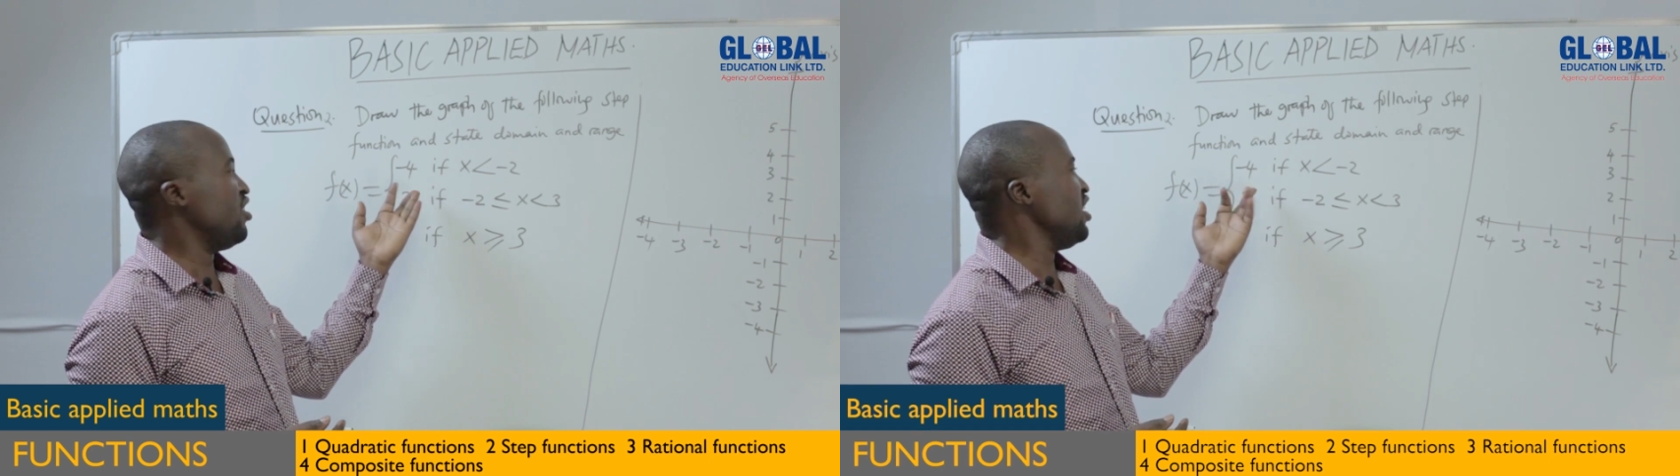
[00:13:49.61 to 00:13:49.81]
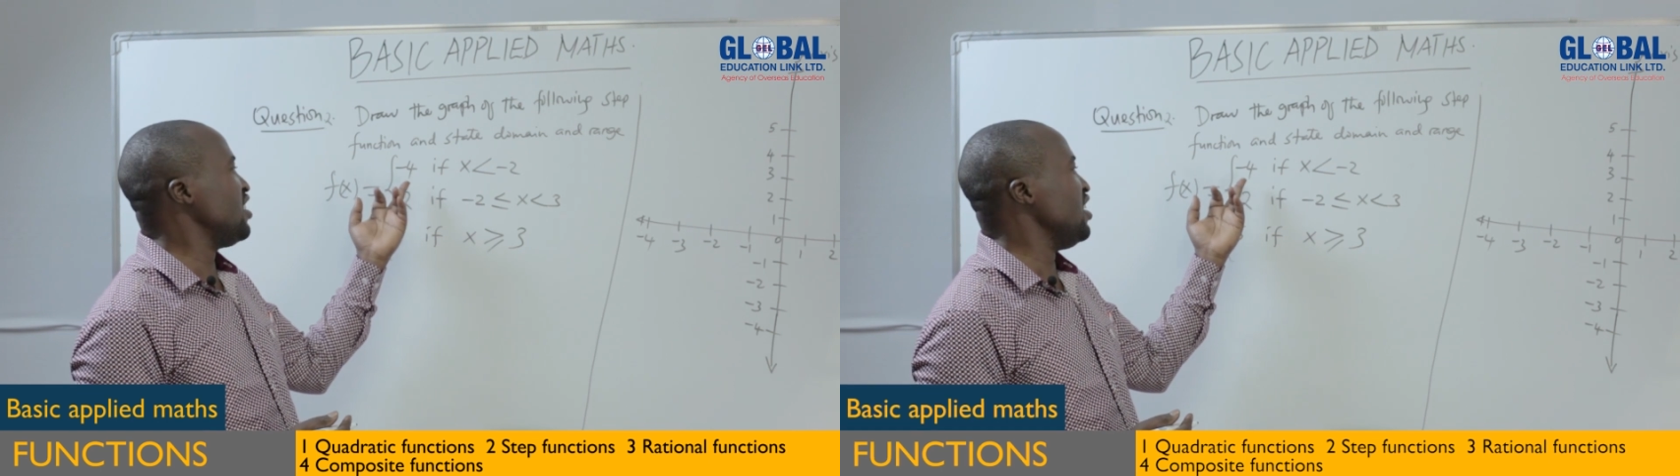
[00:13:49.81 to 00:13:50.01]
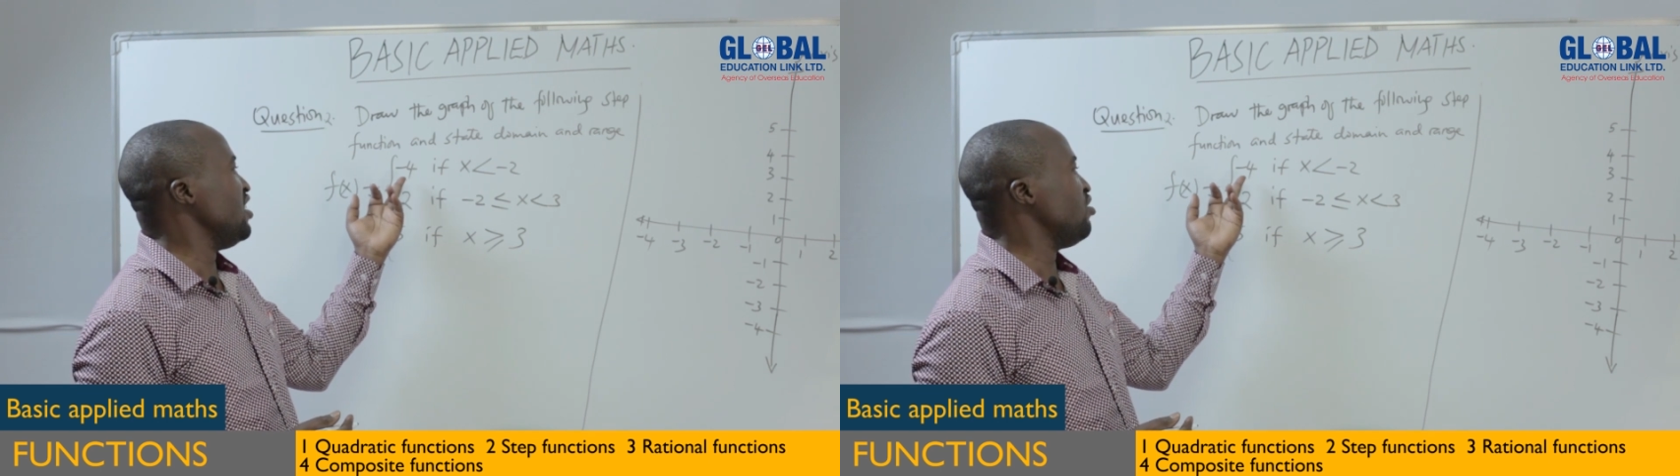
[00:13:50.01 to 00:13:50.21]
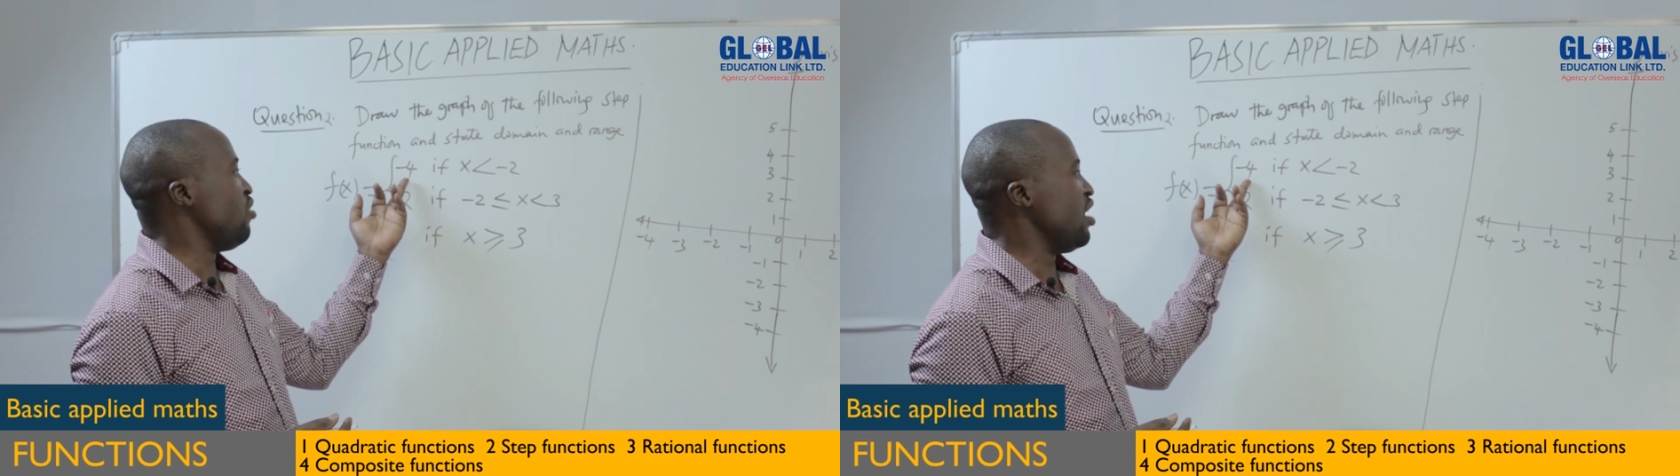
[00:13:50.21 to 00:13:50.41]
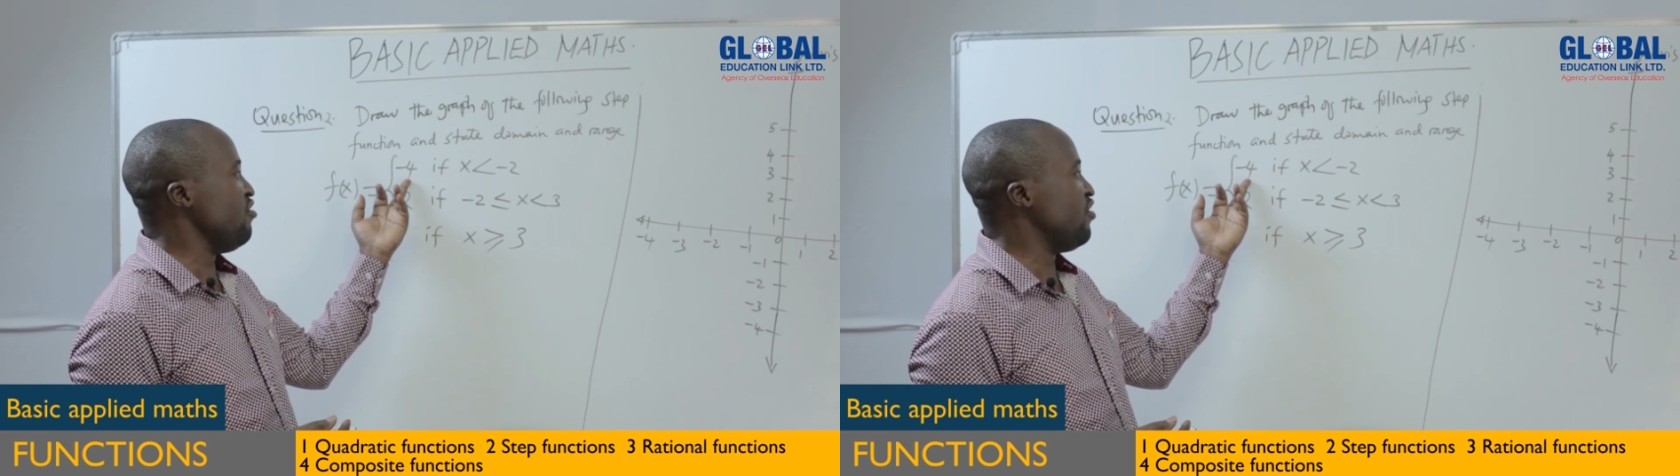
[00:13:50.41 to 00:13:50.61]
this is
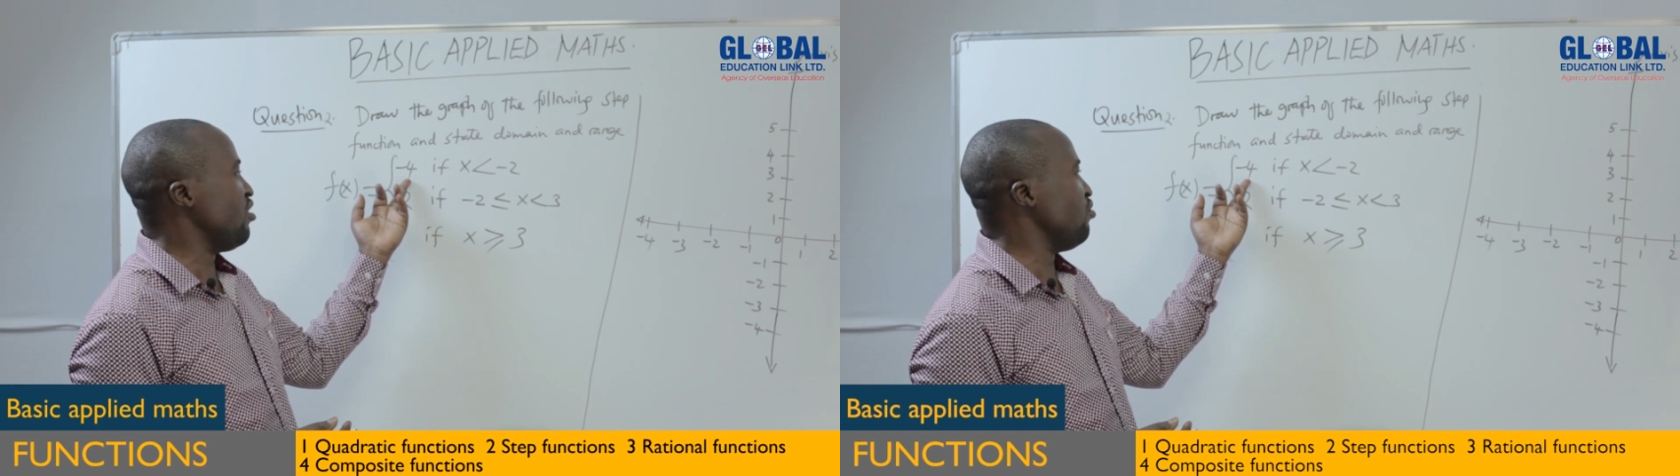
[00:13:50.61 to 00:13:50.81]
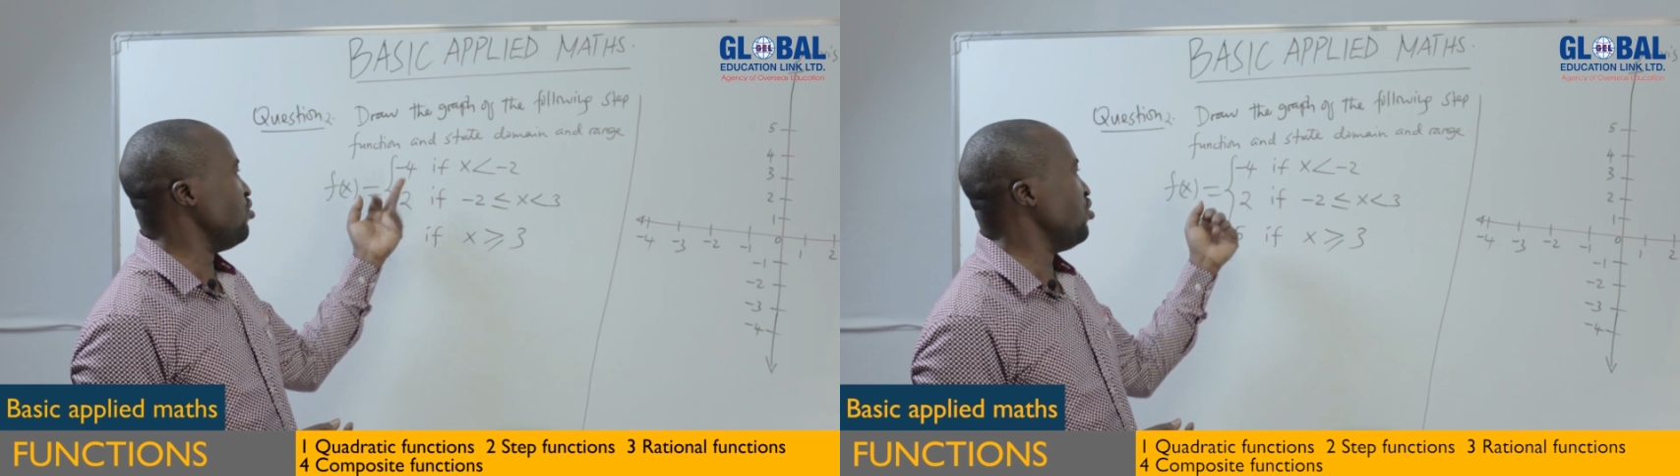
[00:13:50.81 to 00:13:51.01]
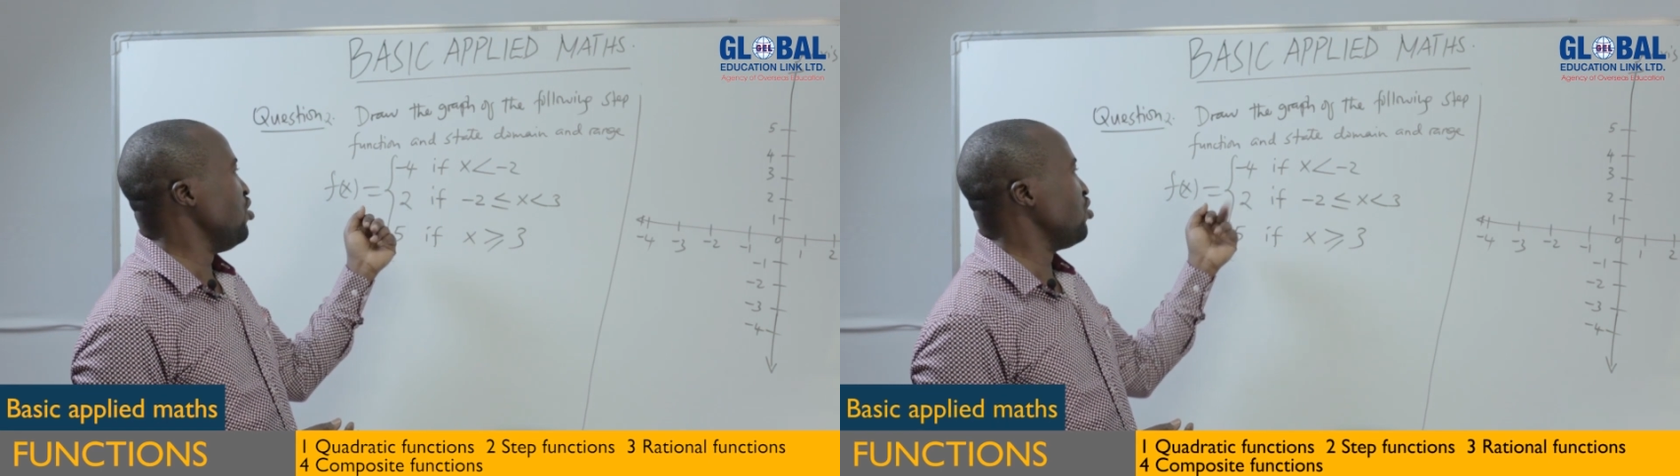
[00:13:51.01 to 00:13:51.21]
y value.